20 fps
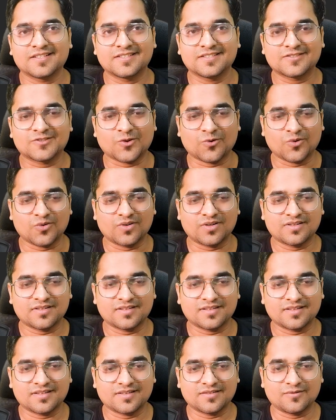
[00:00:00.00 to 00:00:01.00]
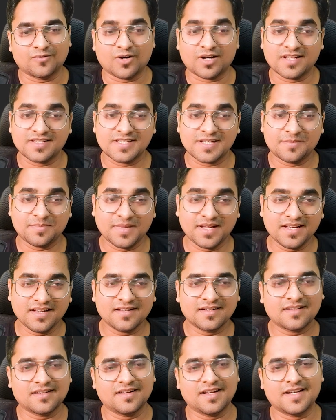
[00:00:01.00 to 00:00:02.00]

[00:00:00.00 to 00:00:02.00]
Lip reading: So what does it mean?